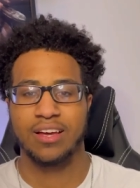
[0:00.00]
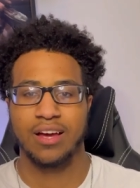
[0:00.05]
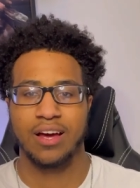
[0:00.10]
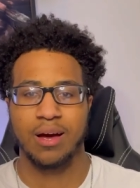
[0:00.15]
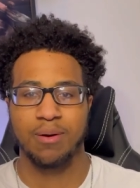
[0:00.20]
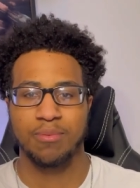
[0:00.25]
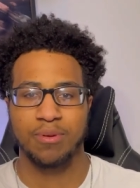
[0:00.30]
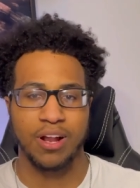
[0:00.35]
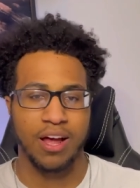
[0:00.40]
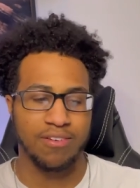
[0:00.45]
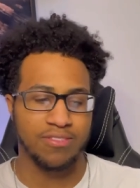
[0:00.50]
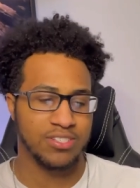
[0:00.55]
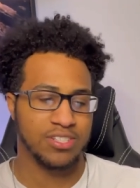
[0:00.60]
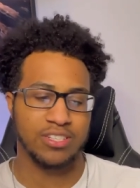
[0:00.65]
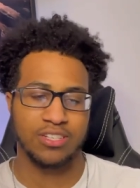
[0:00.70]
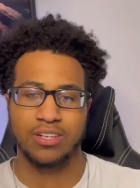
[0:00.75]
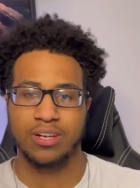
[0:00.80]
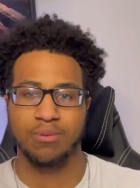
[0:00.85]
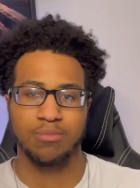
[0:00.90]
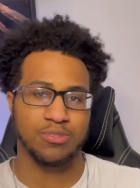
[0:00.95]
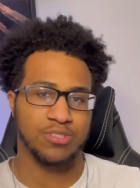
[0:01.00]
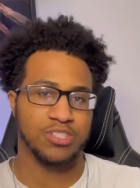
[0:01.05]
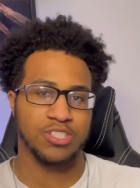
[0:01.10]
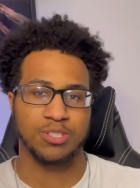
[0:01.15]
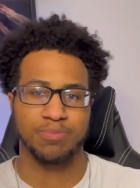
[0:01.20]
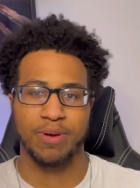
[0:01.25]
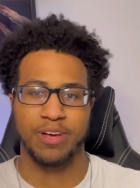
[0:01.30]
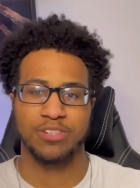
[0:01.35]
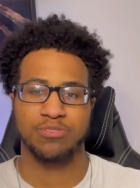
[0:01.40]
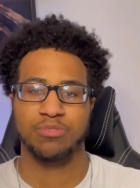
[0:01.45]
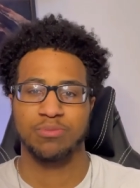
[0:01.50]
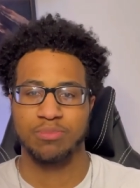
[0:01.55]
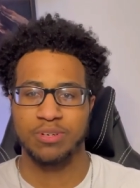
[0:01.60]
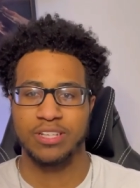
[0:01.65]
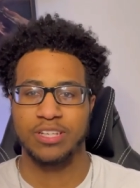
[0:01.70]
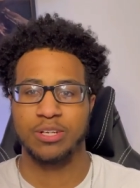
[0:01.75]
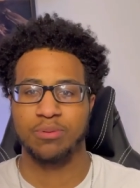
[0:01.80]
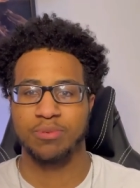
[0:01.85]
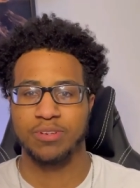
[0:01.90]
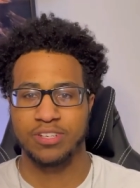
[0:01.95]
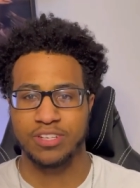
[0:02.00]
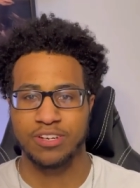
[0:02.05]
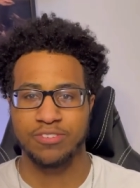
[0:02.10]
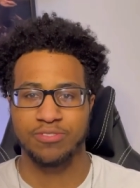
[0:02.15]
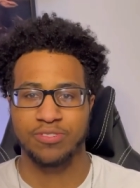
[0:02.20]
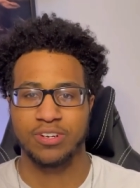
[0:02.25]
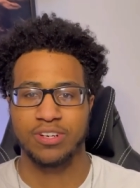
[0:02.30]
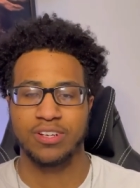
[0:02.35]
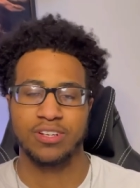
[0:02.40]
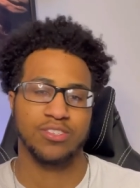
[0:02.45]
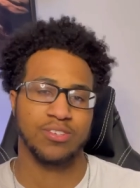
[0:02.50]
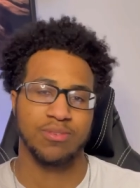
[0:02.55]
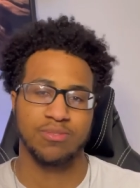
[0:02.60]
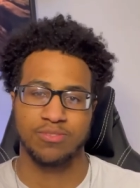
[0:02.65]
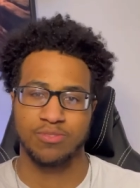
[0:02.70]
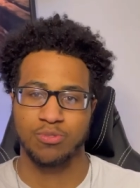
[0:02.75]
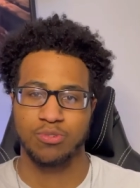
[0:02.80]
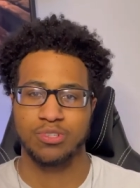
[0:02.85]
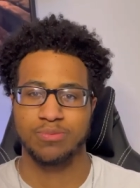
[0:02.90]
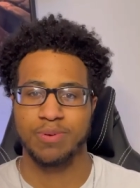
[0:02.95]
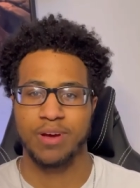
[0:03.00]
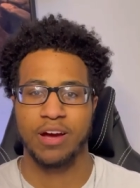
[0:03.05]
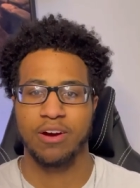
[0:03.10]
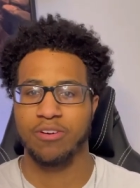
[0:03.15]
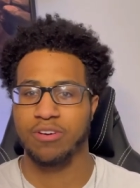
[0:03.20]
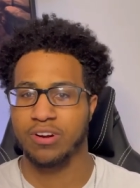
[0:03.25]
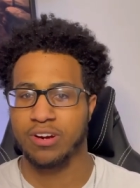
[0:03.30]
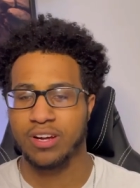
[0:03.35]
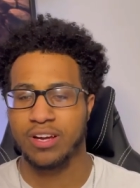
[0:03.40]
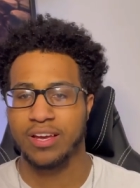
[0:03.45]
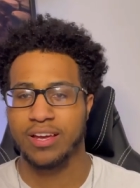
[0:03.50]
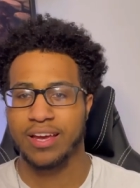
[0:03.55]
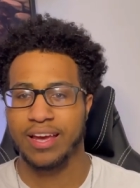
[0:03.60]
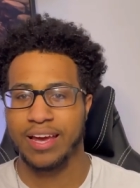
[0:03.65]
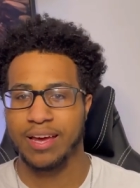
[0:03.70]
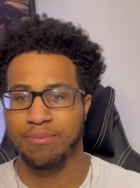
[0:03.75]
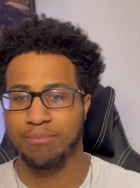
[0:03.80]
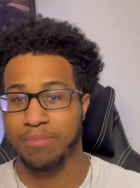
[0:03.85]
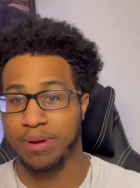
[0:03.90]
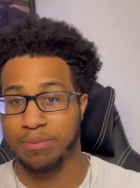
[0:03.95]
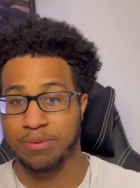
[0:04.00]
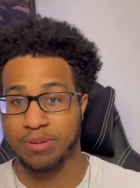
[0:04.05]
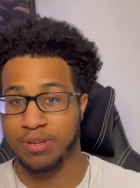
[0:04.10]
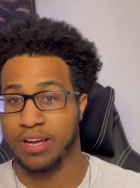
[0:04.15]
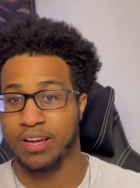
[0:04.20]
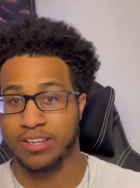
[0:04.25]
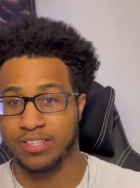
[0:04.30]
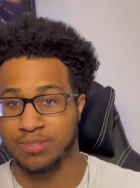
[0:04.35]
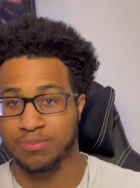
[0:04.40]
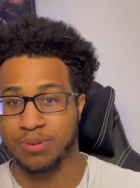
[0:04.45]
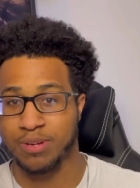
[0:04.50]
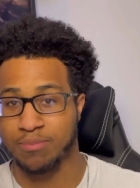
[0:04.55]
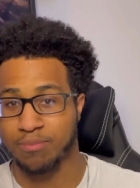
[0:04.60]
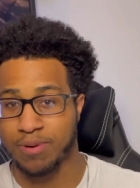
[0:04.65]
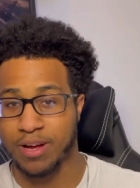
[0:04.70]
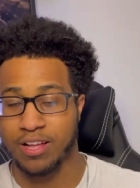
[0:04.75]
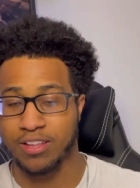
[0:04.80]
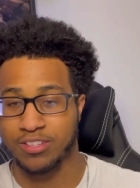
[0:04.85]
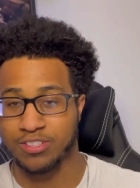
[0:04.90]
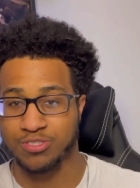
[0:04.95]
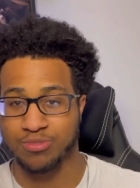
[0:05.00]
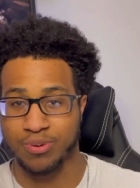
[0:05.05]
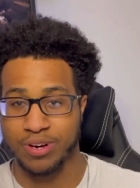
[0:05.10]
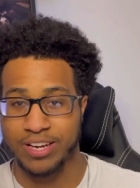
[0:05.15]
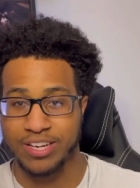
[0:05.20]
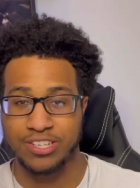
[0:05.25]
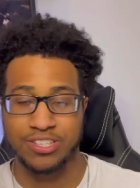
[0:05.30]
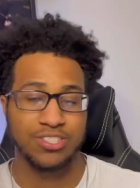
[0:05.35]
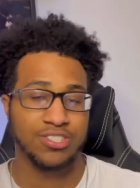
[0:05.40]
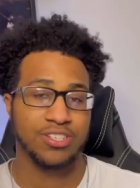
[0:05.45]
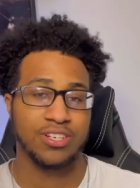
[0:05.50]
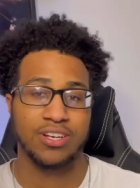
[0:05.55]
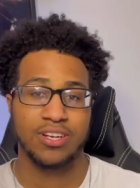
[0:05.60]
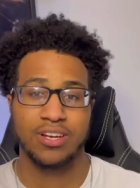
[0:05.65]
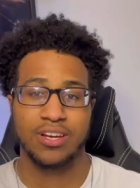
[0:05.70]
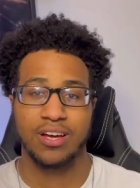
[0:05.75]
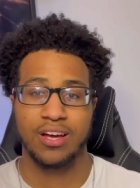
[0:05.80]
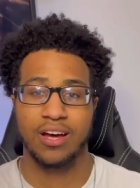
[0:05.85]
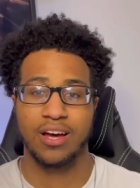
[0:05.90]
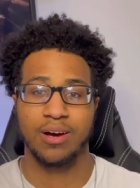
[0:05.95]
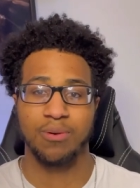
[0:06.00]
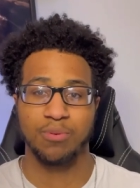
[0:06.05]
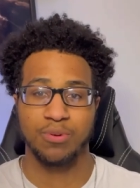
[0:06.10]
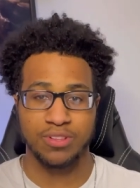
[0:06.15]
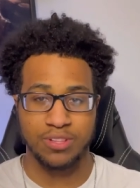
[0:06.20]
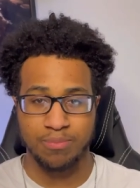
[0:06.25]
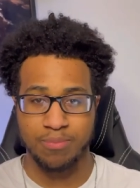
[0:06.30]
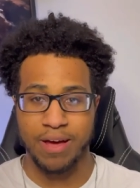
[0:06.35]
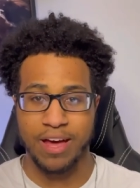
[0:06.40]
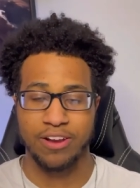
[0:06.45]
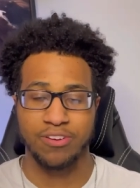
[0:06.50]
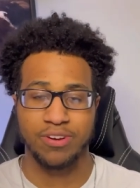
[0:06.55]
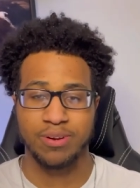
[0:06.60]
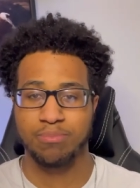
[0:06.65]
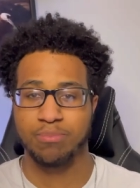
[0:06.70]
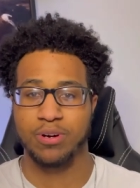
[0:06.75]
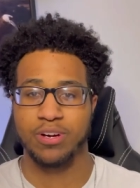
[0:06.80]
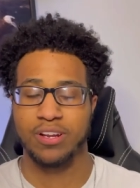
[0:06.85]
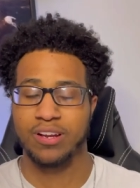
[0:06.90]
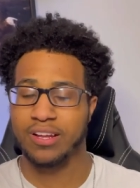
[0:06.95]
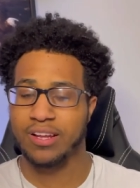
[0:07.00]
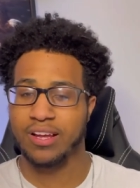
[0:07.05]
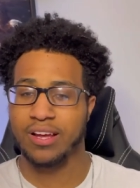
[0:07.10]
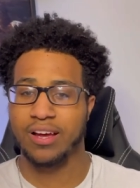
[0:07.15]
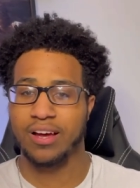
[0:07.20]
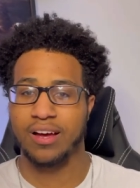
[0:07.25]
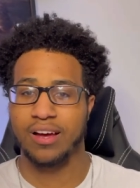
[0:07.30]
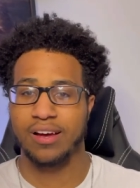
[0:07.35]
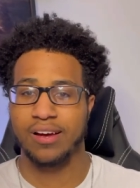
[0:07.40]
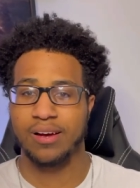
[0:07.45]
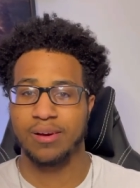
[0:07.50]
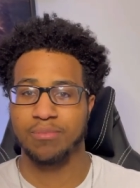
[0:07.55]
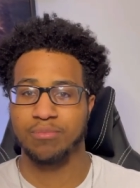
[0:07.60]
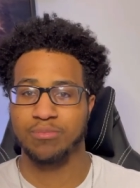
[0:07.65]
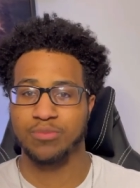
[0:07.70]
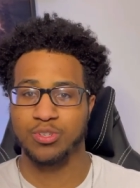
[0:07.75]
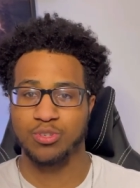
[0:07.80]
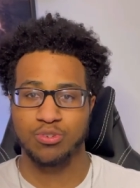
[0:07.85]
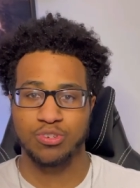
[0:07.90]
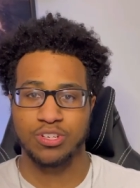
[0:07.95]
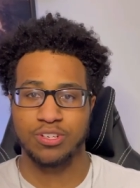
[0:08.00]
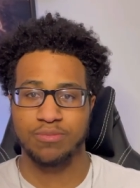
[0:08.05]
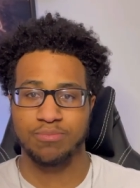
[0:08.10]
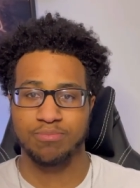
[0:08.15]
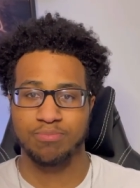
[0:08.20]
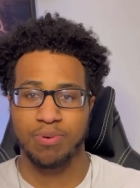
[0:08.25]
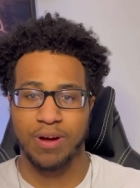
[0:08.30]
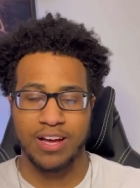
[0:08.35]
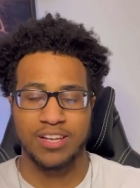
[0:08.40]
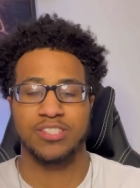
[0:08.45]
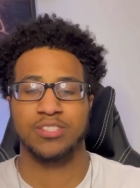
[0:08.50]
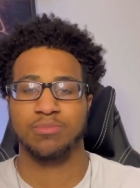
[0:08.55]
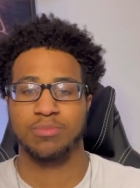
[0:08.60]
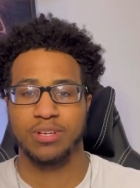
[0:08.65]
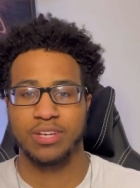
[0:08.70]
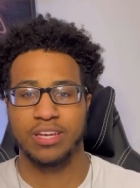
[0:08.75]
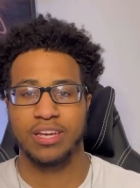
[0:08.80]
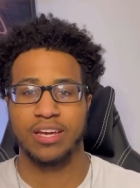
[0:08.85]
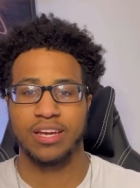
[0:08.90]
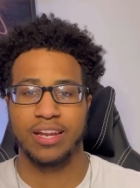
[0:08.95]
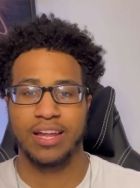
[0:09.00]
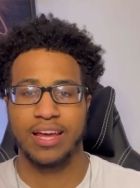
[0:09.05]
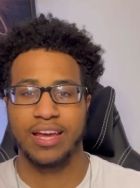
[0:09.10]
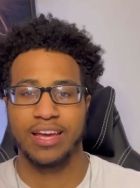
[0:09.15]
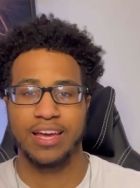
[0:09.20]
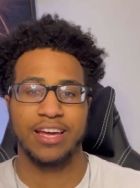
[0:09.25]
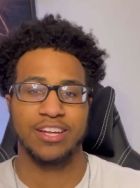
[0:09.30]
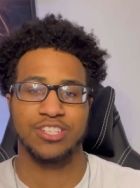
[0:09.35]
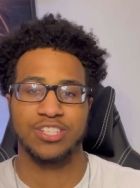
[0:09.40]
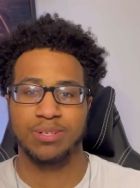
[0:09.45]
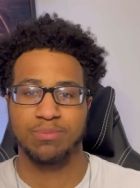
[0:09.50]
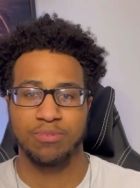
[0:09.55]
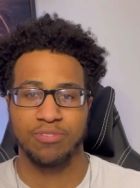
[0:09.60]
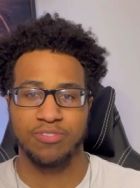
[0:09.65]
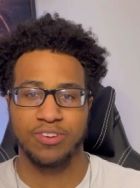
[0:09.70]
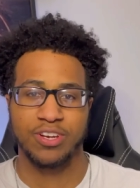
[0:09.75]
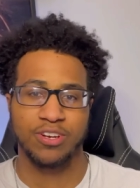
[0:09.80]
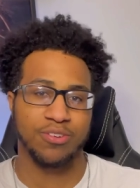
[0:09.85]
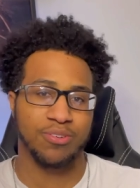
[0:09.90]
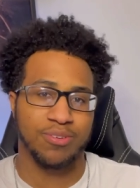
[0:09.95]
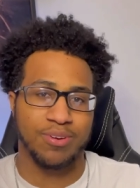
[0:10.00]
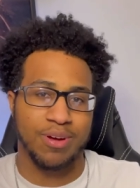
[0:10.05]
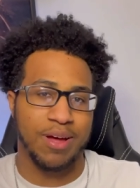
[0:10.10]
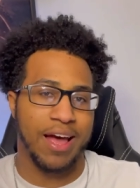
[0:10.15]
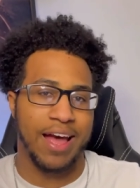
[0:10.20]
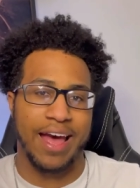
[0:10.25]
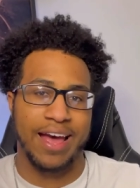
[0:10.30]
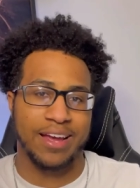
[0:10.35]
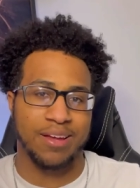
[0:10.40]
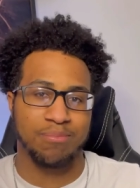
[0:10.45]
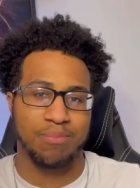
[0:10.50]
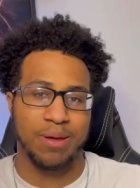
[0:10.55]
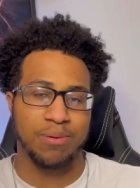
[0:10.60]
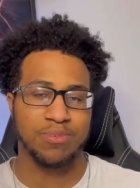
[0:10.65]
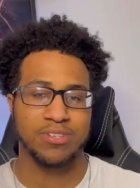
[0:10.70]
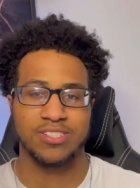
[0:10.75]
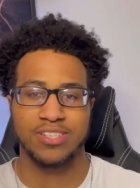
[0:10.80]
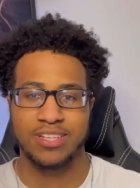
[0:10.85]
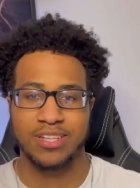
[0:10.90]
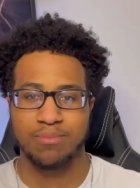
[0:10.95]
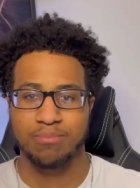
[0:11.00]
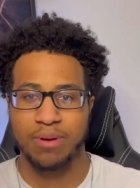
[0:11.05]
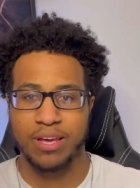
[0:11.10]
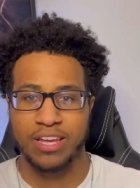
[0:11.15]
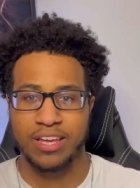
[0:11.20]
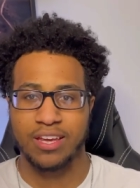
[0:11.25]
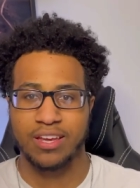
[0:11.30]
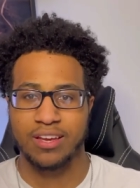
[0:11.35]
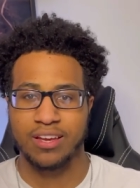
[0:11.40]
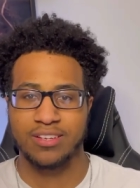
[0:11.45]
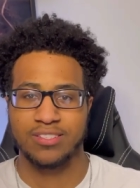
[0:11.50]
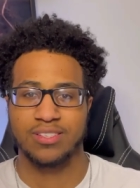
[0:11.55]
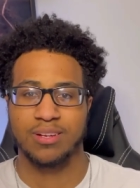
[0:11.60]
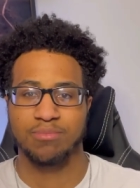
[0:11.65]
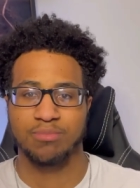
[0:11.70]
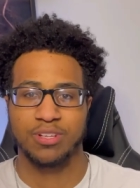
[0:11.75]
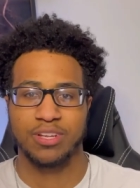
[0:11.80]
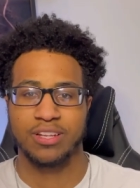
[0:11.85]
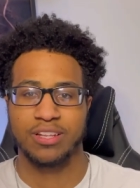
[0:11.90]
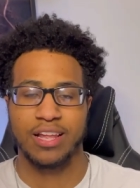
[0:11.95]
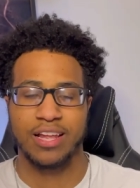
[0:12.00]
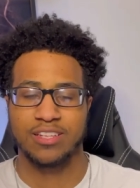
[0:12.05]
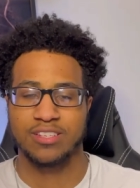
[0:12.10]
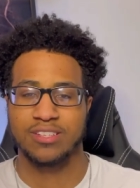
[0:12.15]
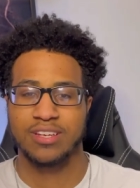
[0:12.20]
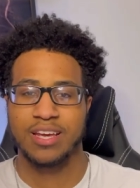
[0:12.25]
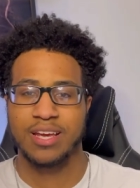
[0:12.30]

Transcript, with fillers: um, and obviously the numbers and specs would be a little bit different in terms of horsepower and maybe estimated mileage range uh, with the battery, but um, you could possibly get a, a cheaper vehicle. I, I, can maybe see them making a something that's